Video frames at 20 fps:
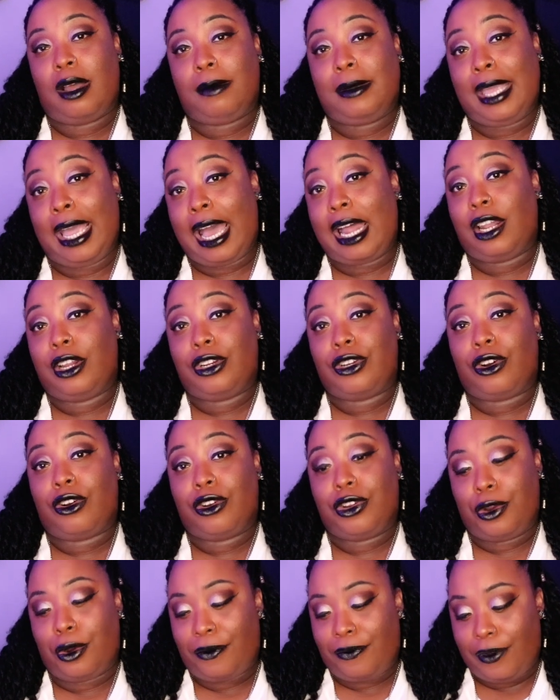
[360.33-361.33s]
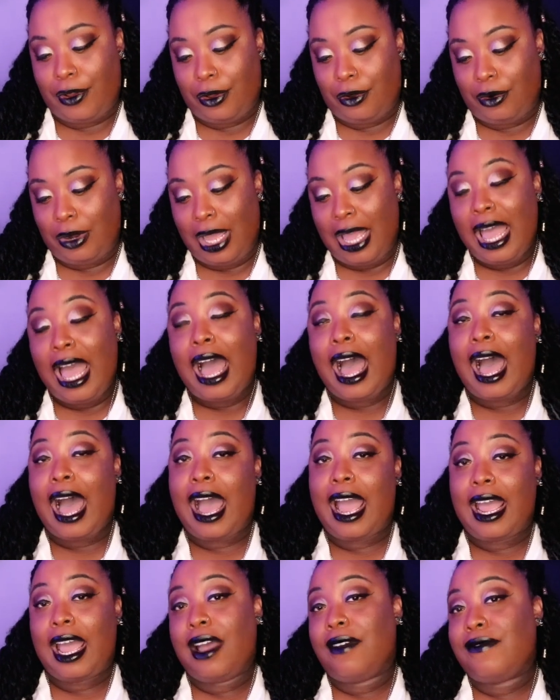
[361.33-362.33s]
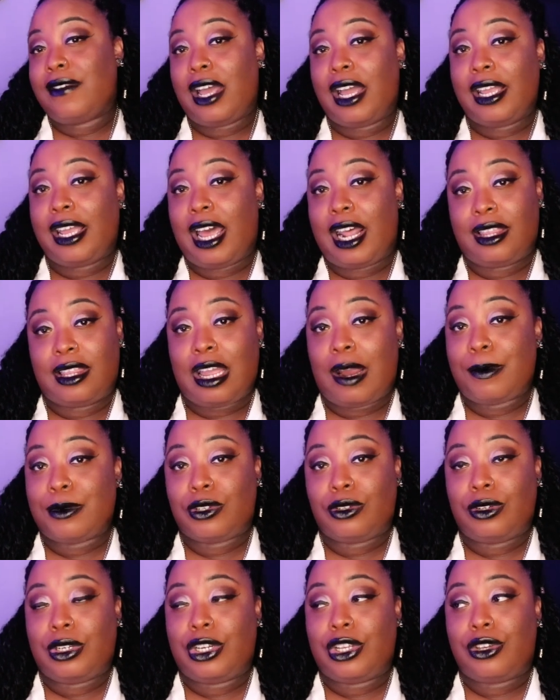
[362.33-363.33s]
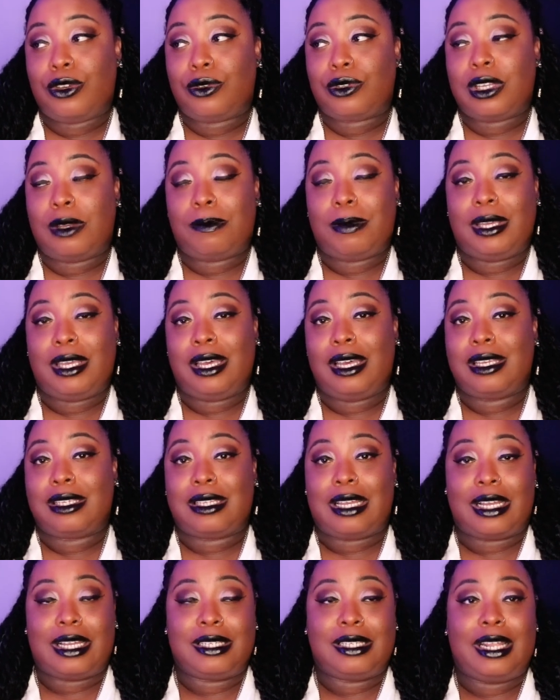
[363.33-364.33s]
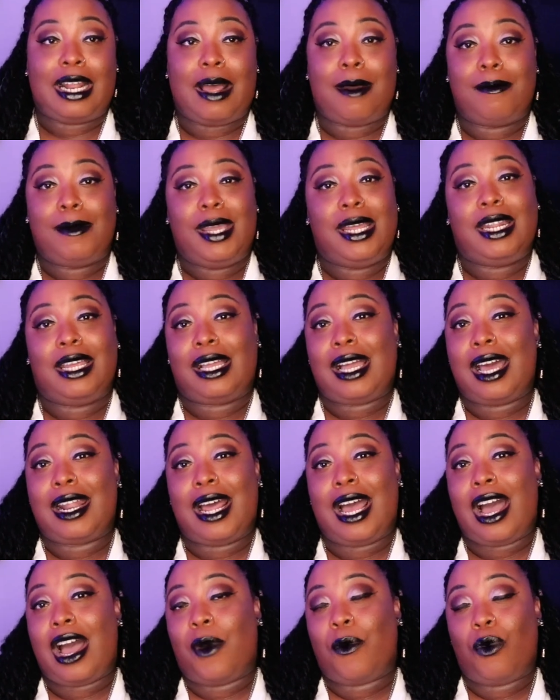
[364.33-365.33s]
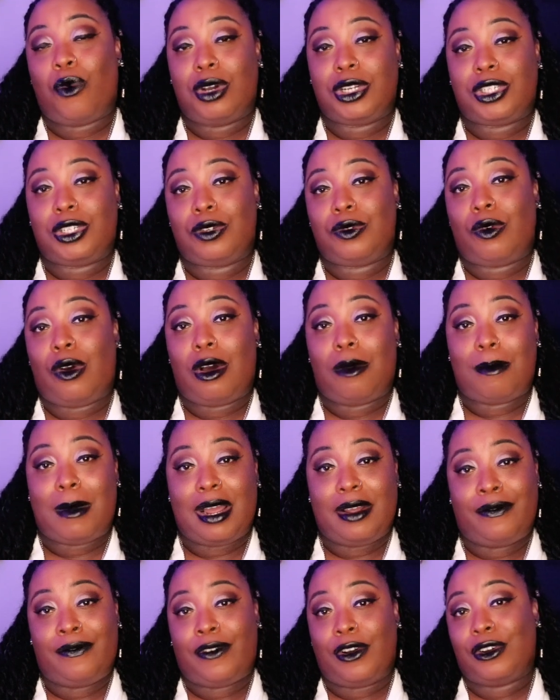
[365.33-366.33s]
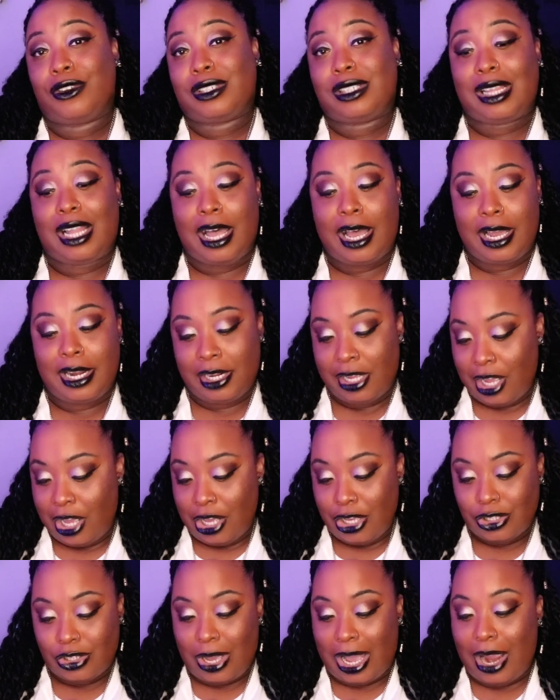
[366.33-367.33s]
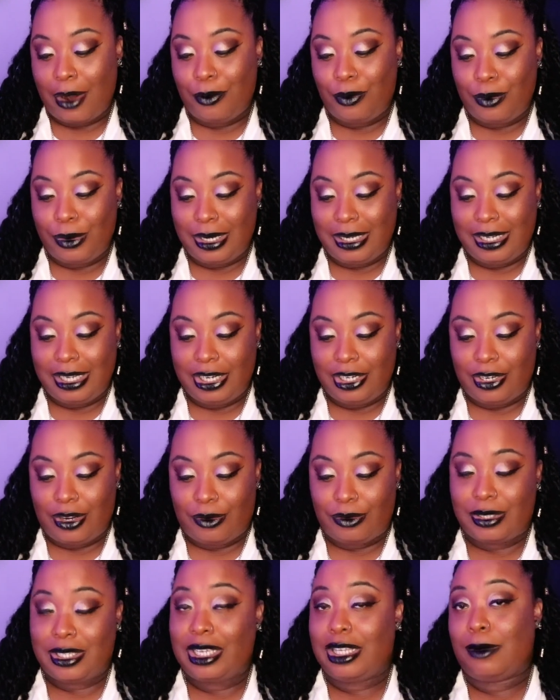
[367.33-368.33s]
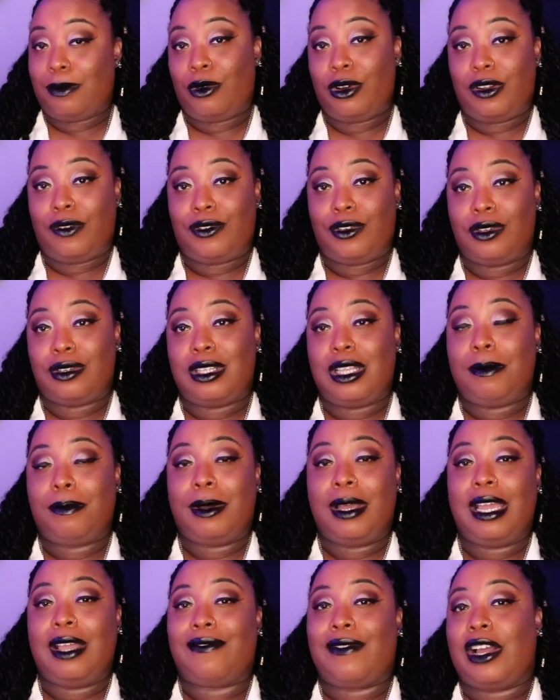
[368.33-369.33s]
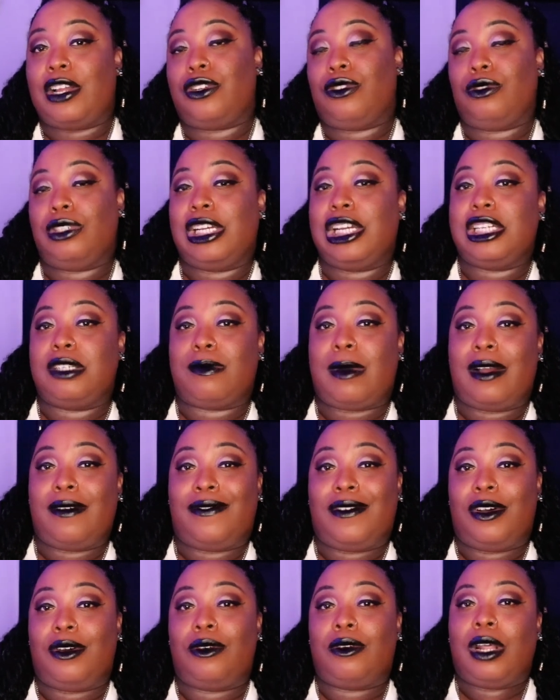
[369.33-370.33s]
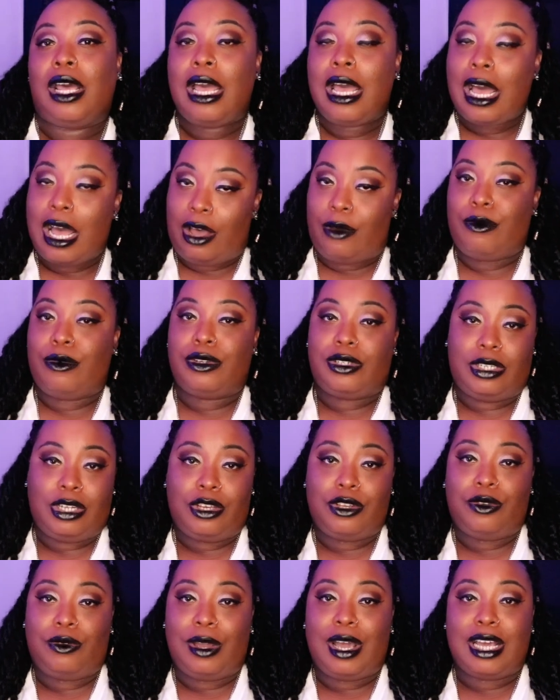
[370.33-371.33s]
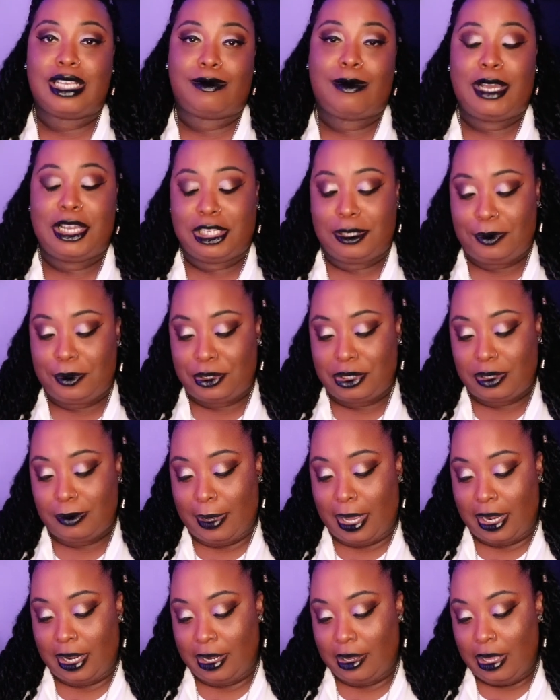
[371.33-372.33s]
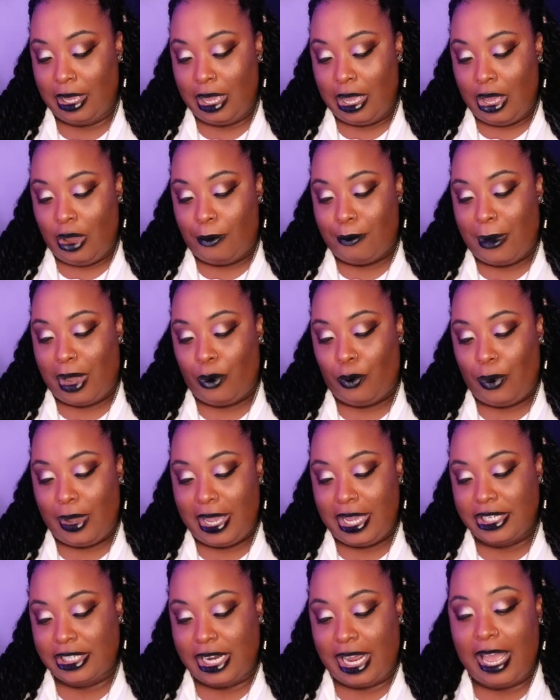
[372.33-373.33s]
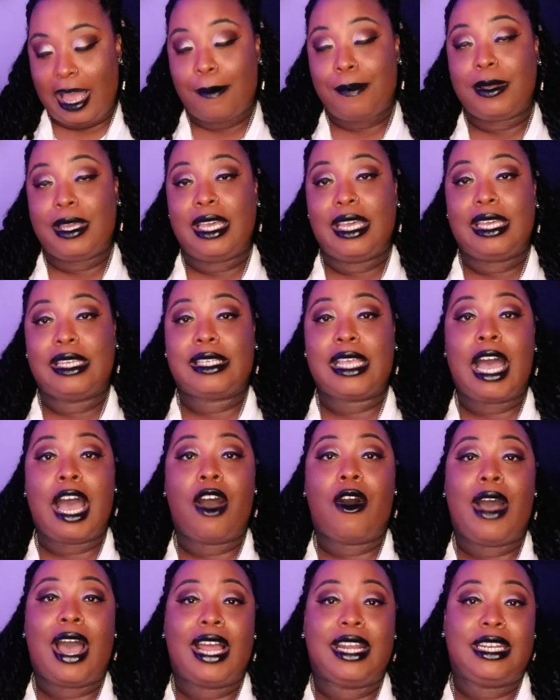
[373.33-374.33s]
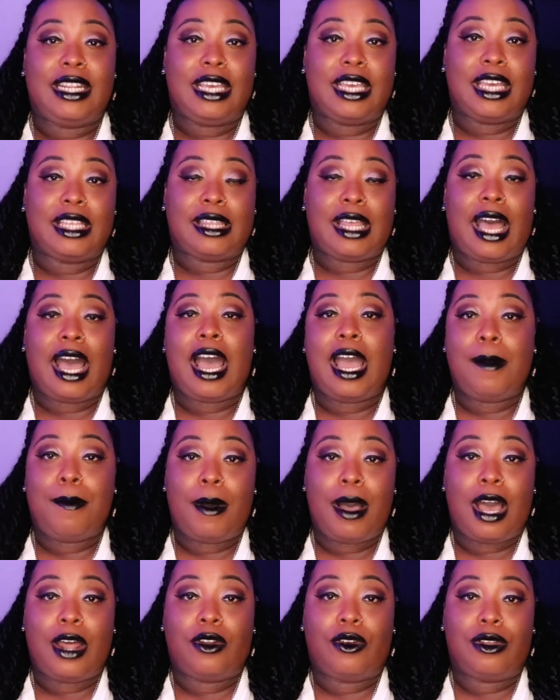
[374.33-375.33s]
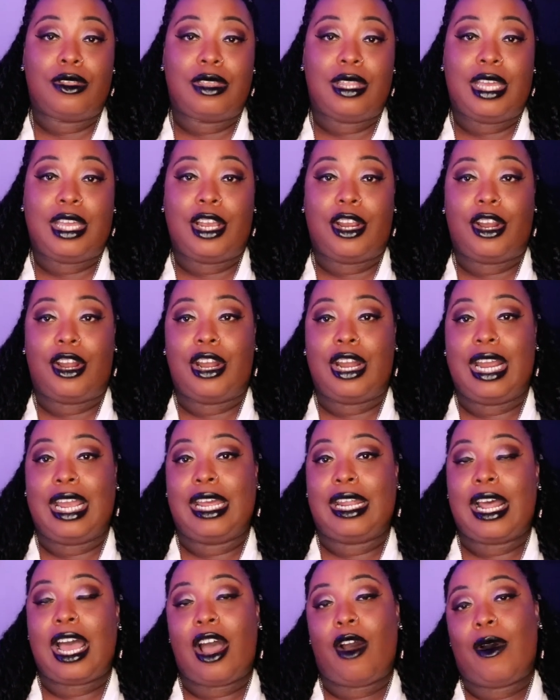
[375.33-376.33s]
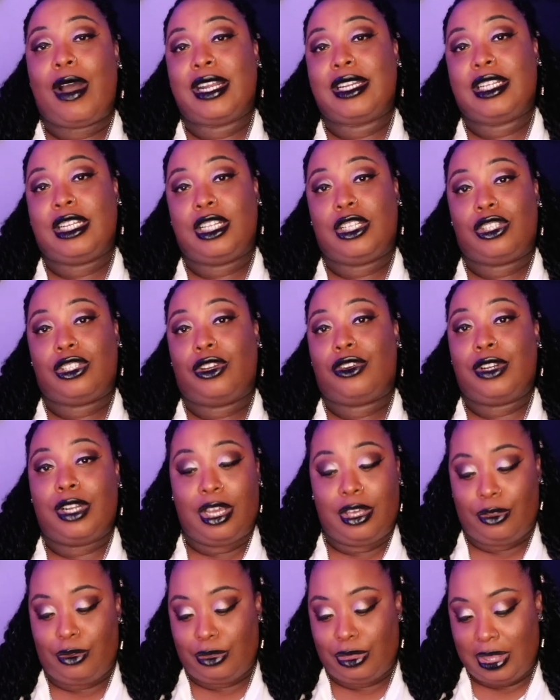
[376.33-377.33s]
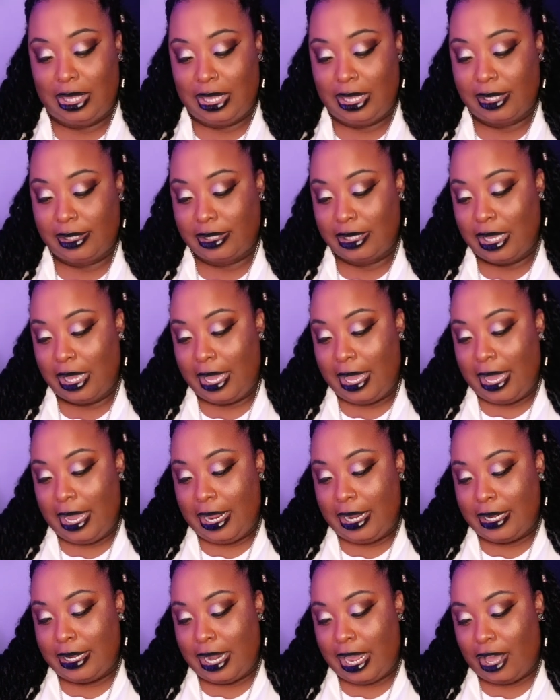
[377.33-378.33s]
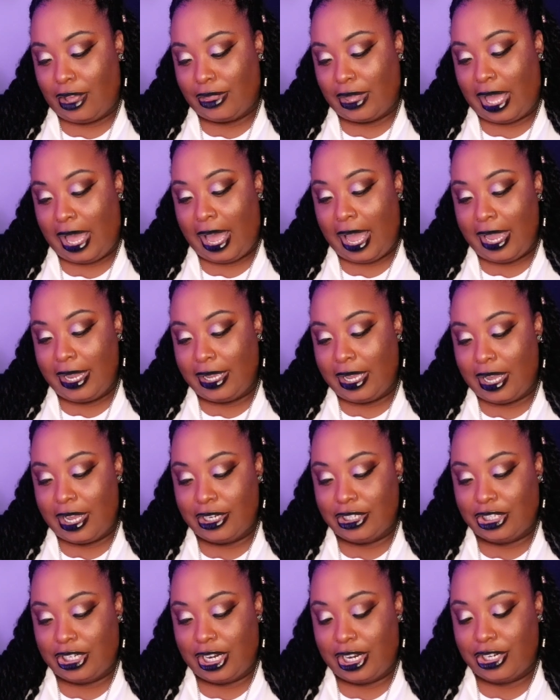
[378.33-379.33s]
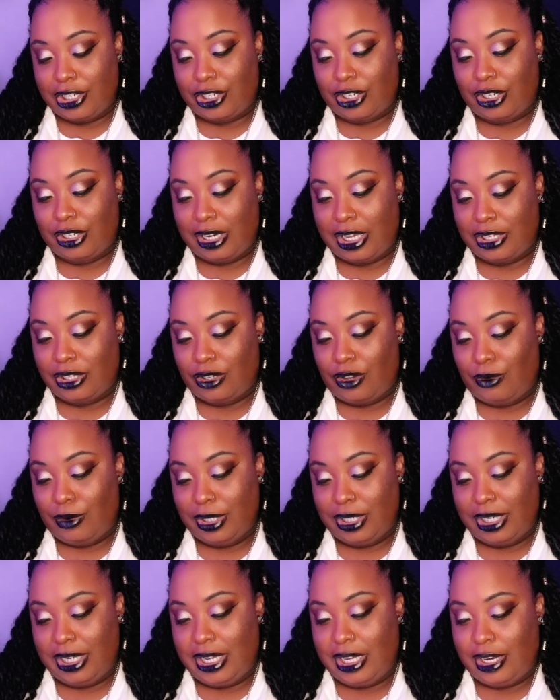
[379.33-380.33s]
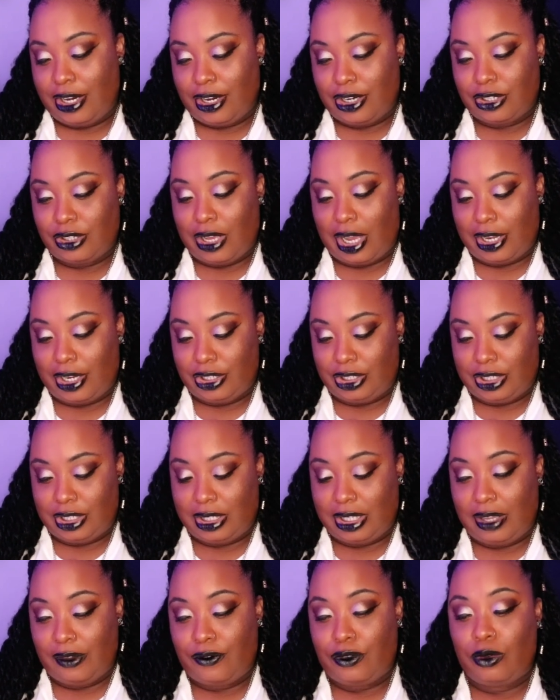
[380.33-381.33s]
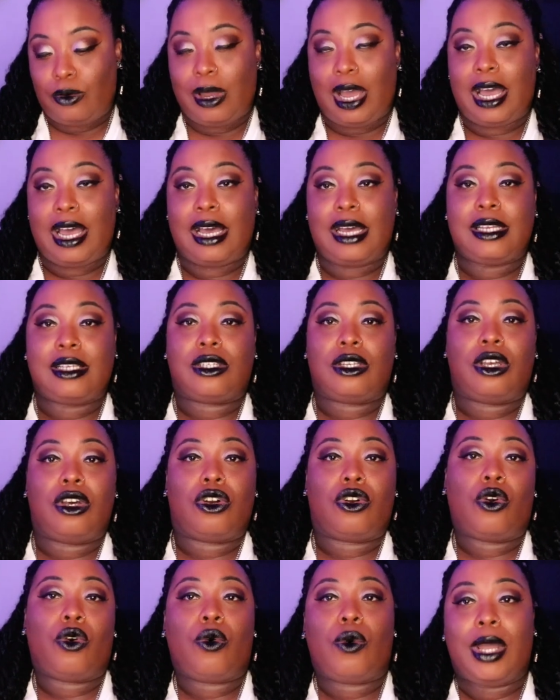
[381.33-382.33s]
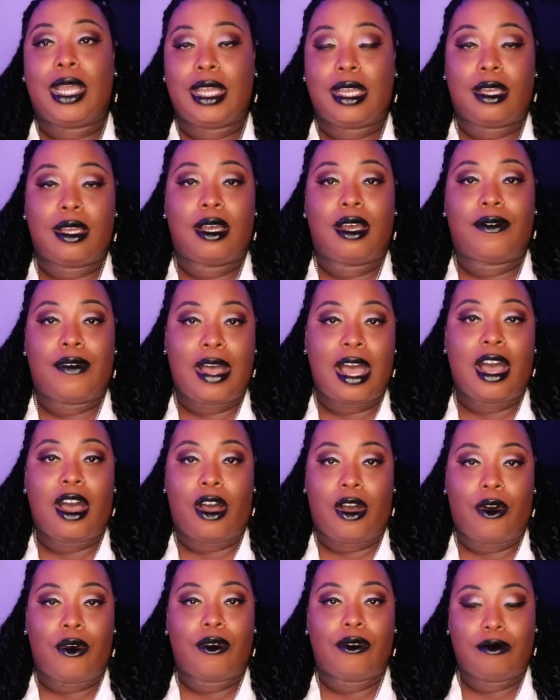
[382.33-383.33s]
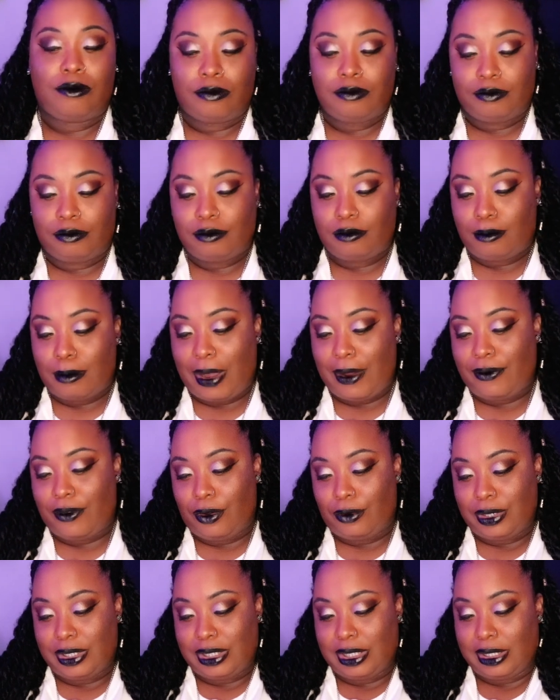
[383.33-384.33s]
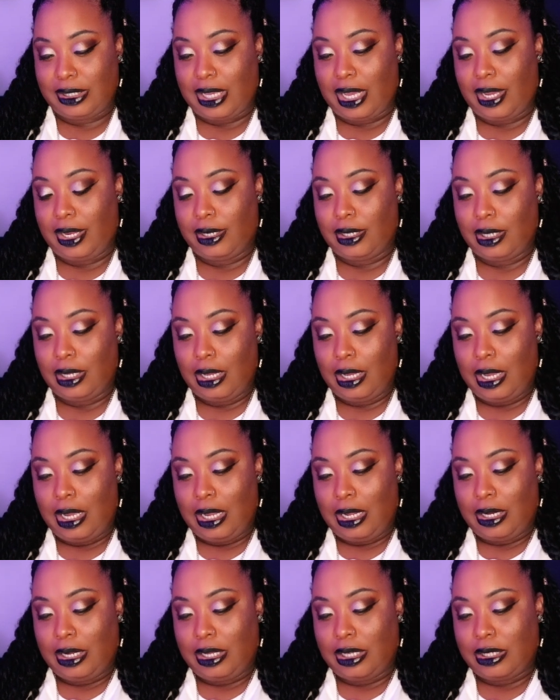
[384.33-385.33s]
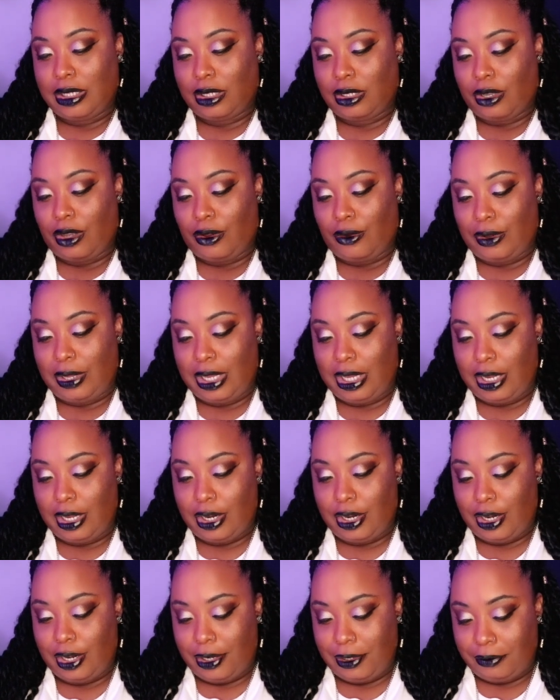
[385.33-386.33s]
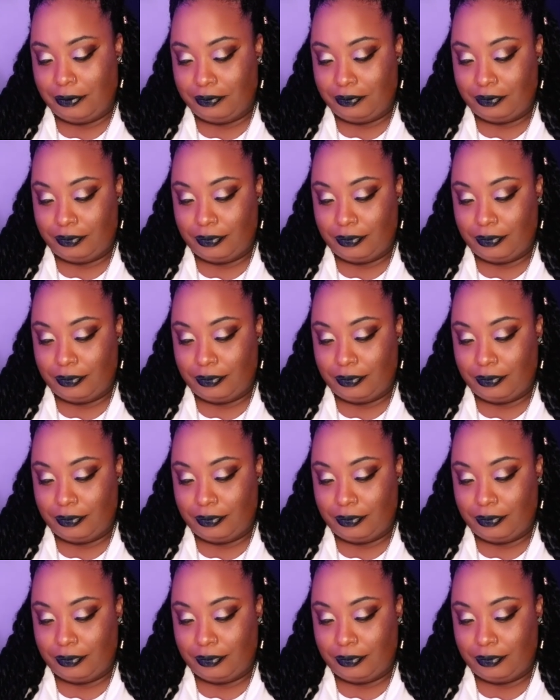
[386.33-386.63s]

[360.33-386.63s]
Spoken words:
calendar on your phone. I have not got the opportunity to use it because, like I said, I made it kind of how I want to on my first slide. So I really don't see the point of using it, but if I do change my phone, I will tell you guys my experience about it. My Wedge app is how I did get the iPod on there and how I did certain other things. Now the icon changer, let's go into here so I can just give you guys a quick of how my phone is designed. Let's go here.